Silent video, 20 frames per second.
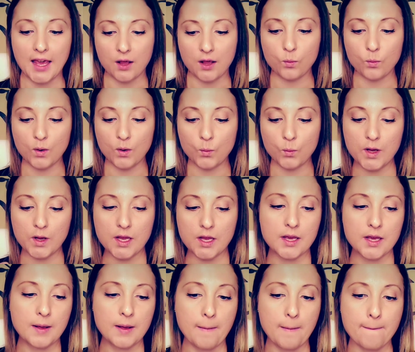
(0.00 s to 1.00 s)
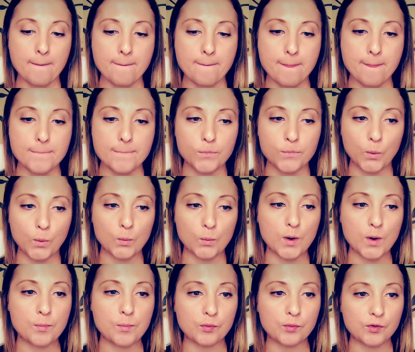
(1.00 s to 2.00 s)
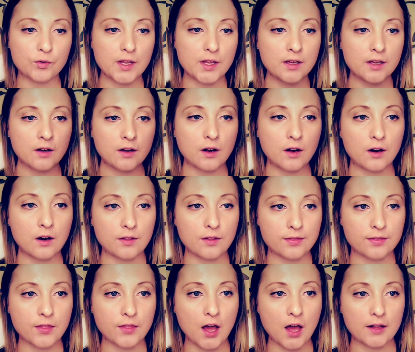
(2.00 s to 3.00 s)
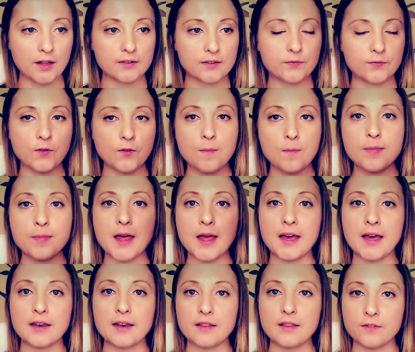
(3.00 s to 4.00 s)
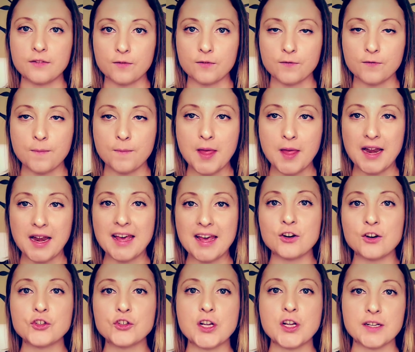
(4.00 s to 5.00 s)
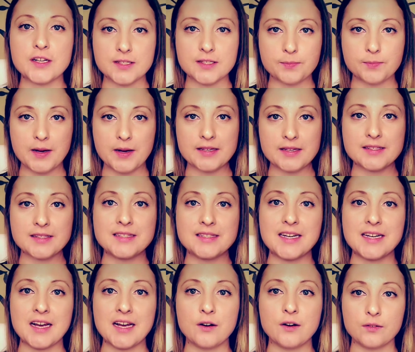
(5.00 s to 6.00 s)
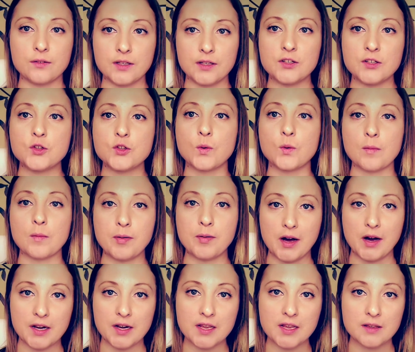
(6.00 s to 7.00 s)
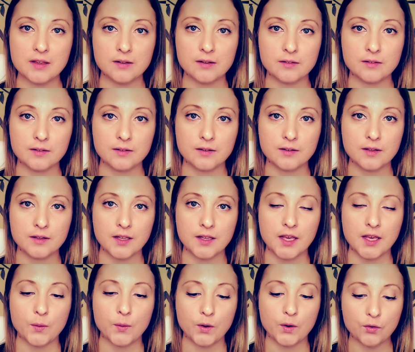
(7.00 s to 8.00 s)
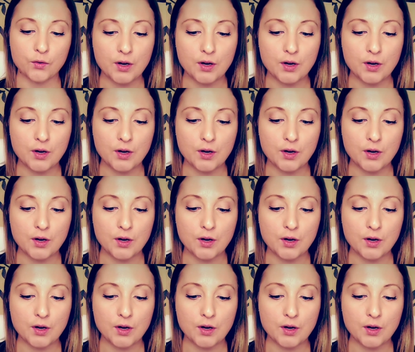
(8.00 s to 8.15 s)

And when we bring our thoughts from that energetic space down into our body, and we